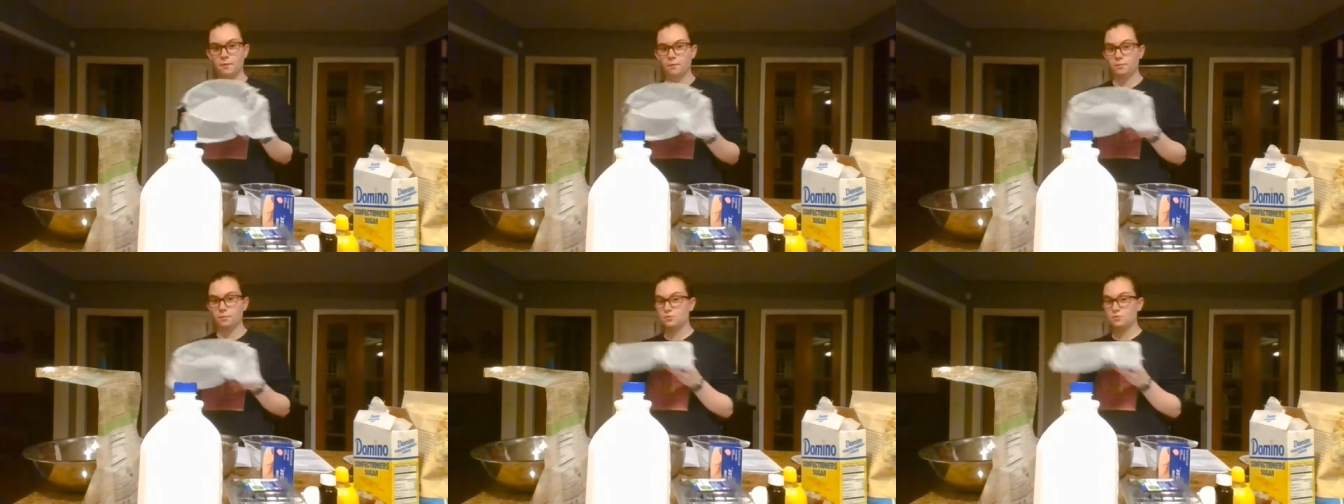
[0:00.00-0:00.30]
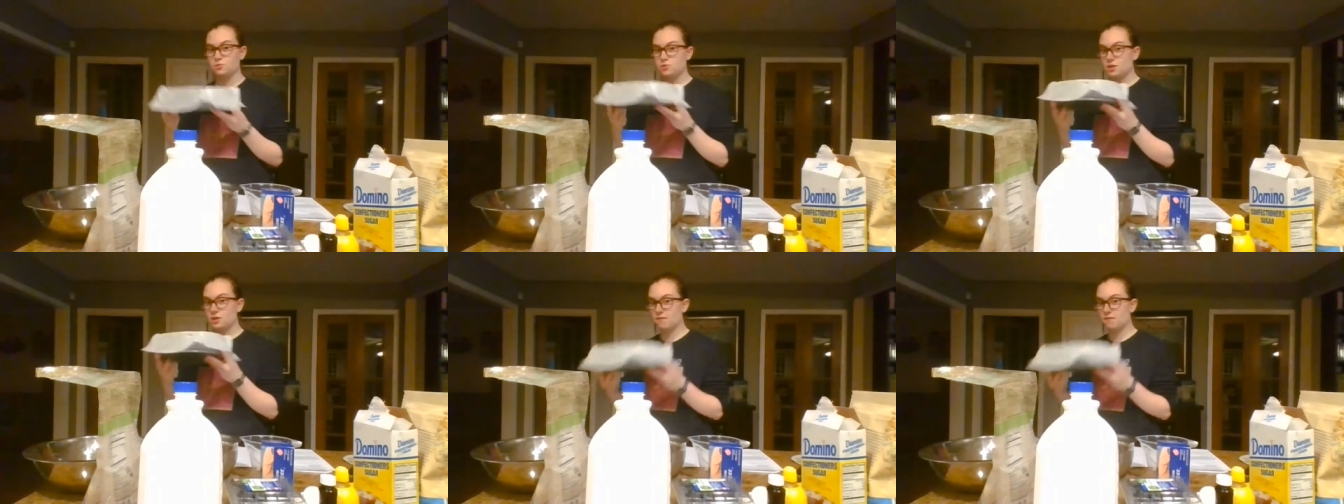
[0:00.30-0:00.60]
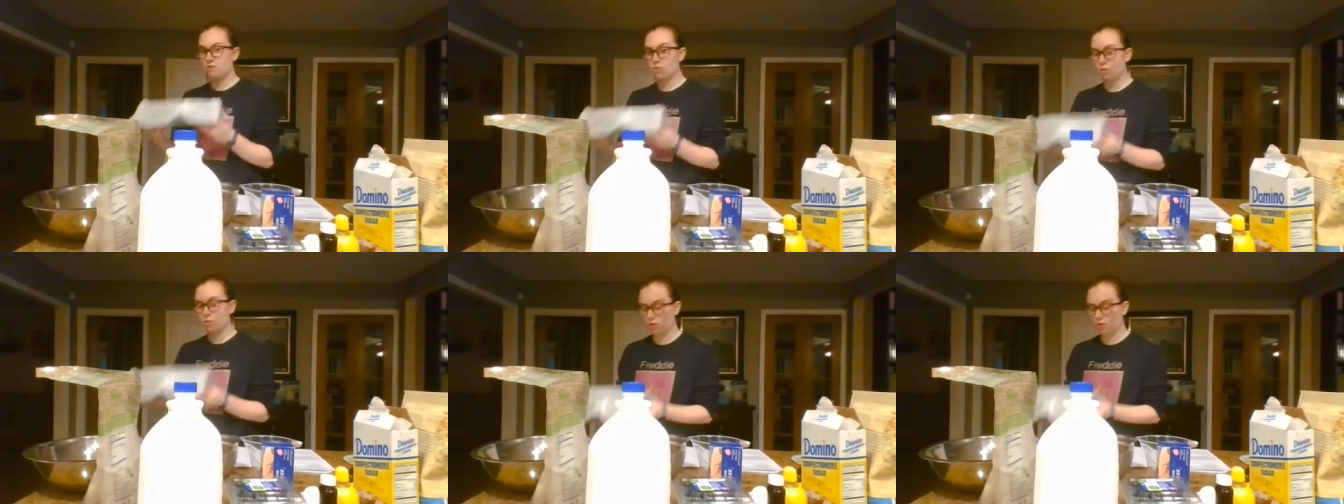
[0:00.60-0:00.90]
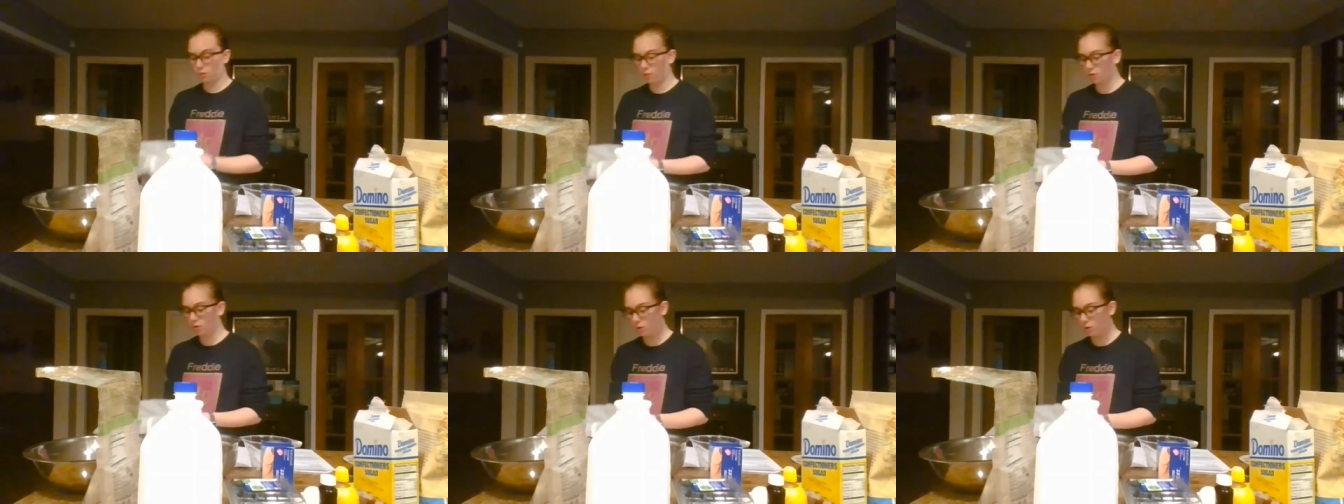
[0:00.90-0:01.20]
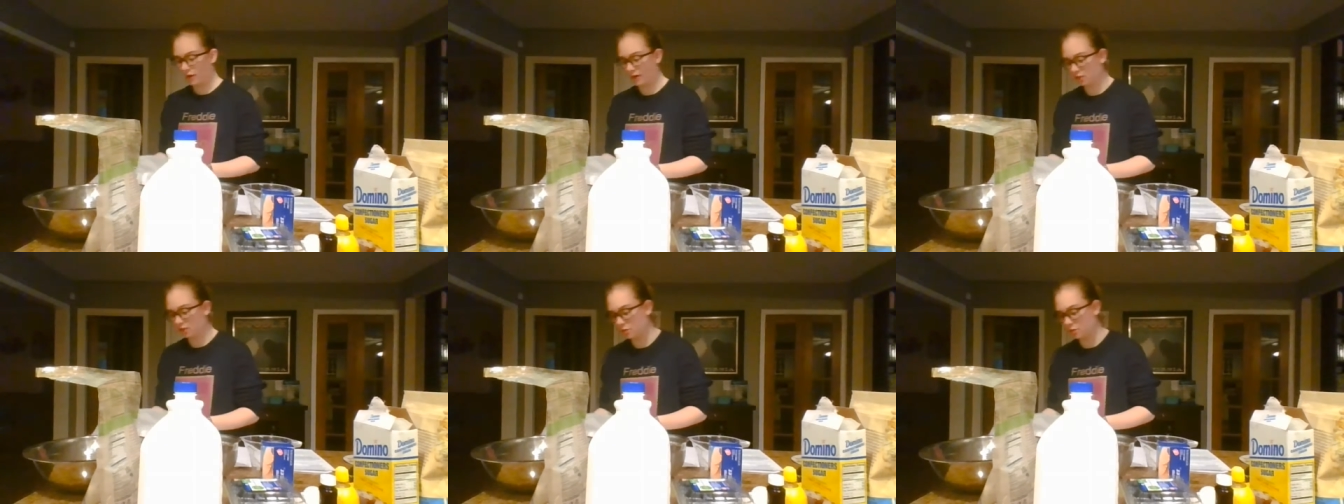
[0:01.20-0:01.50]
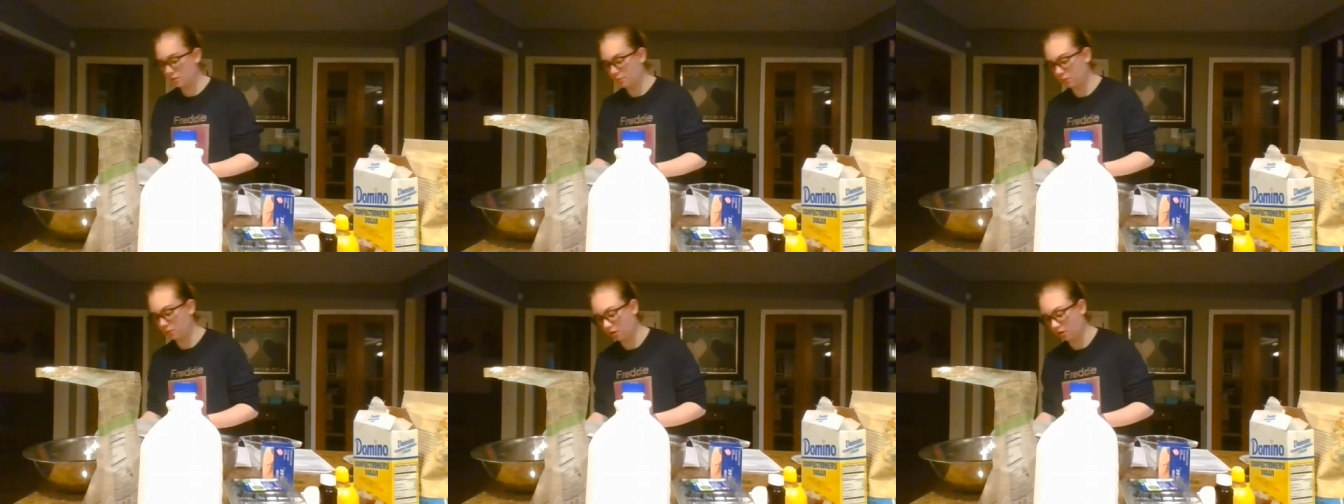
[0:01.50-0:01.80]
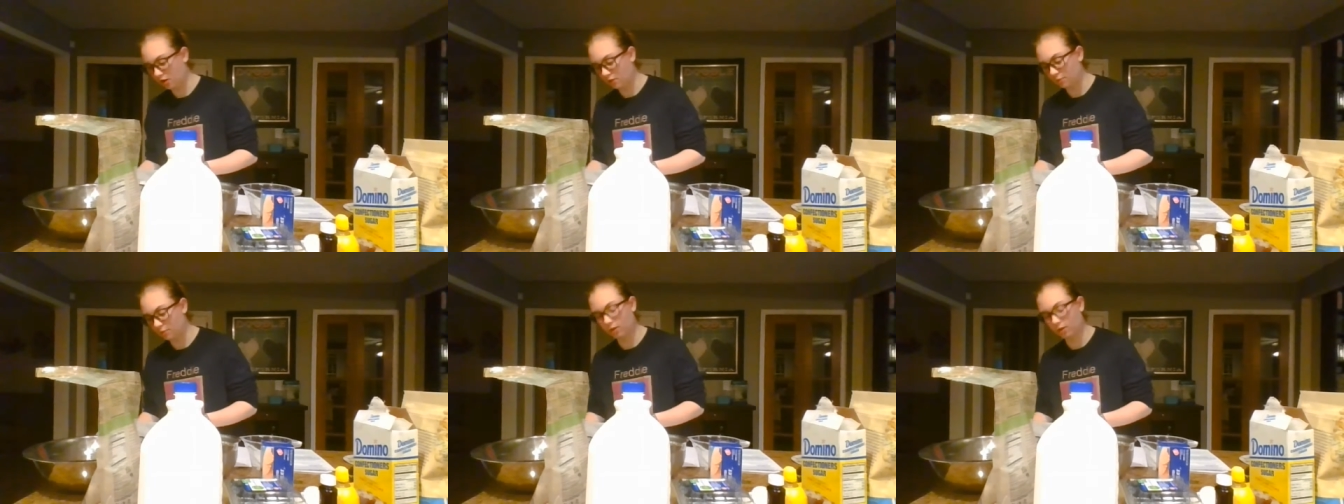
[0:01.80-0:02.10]
but you never want to put wax paper
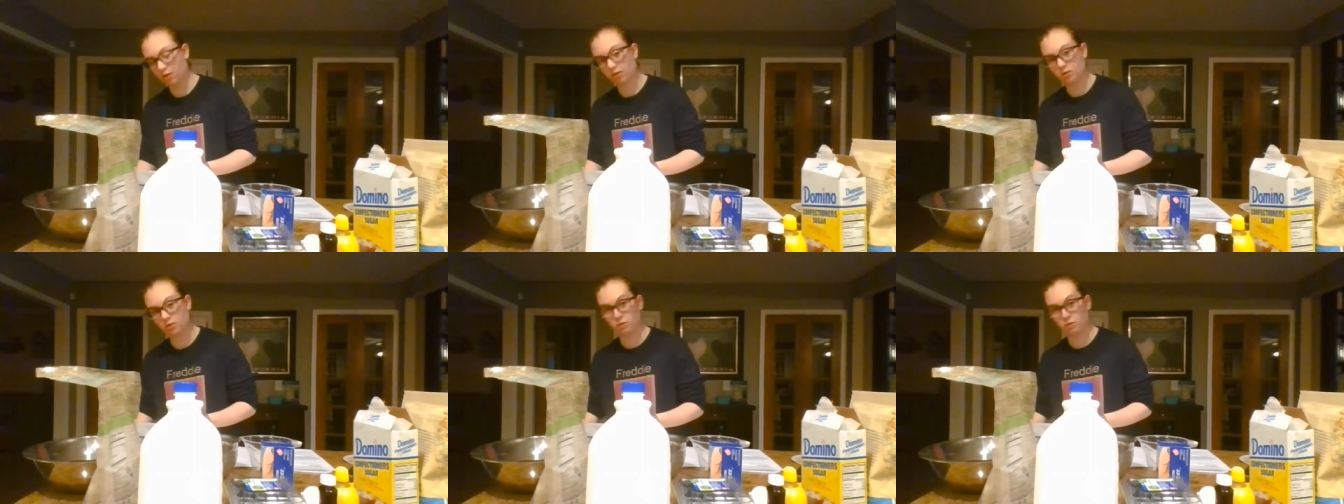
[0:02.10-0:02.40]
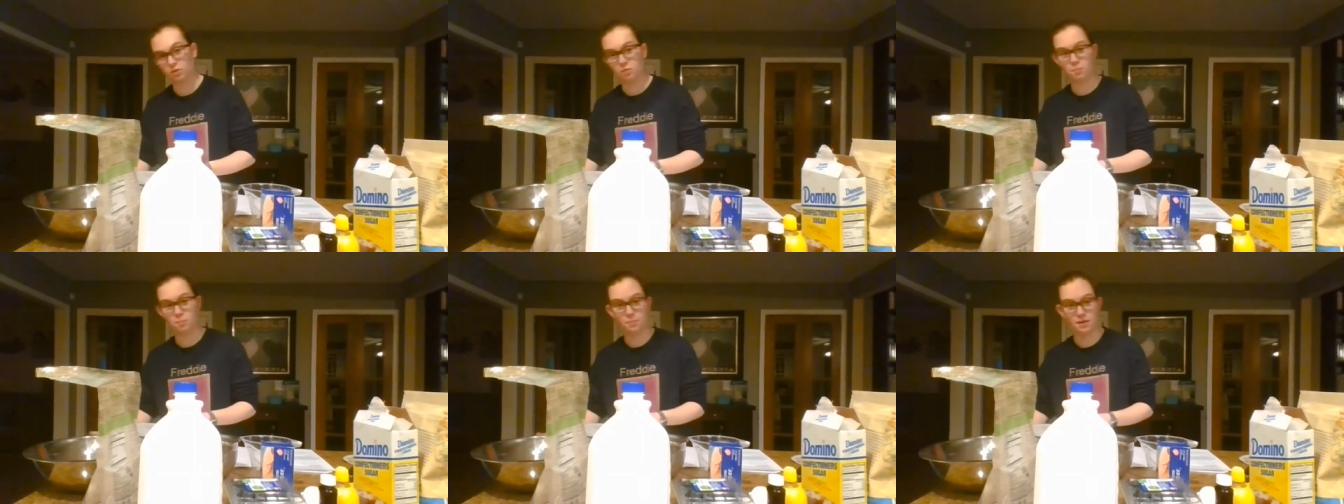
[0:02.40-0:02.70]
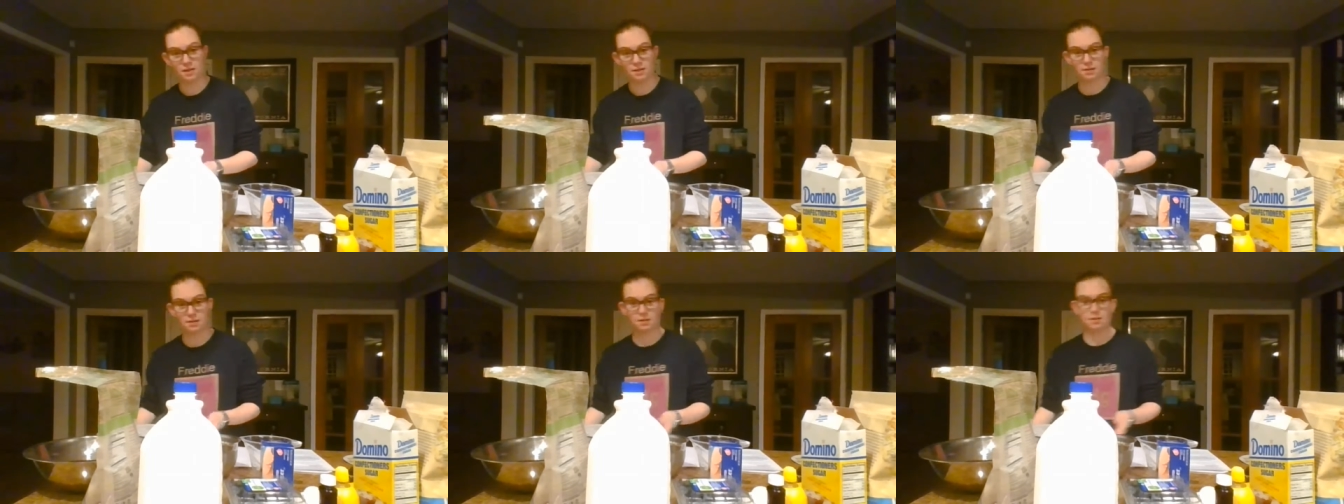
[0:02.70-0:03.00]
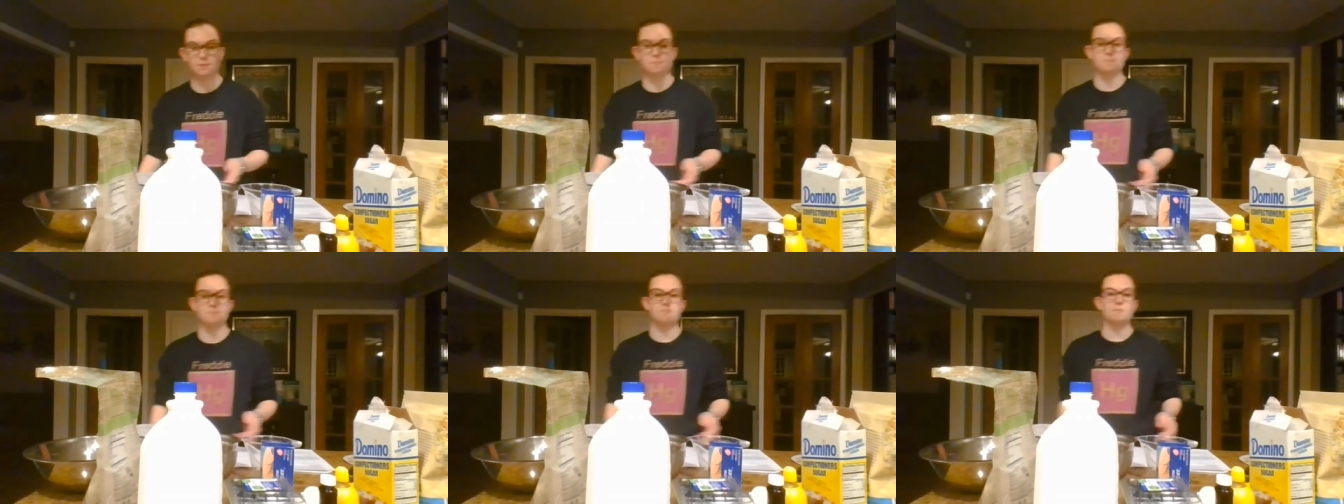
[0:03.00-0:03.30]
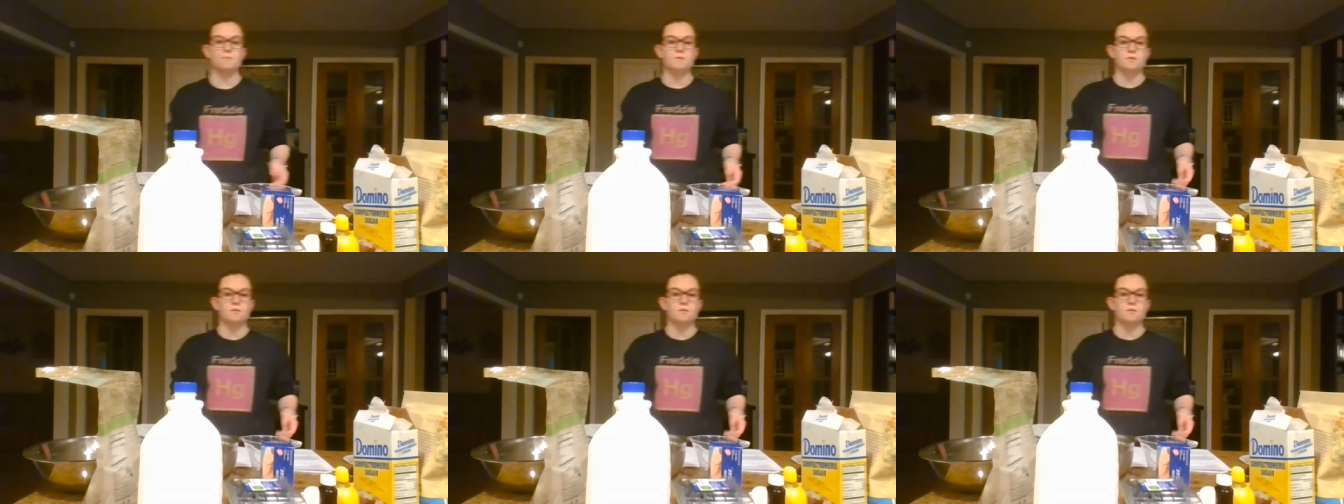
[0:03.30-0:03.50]
on it because when you bake it,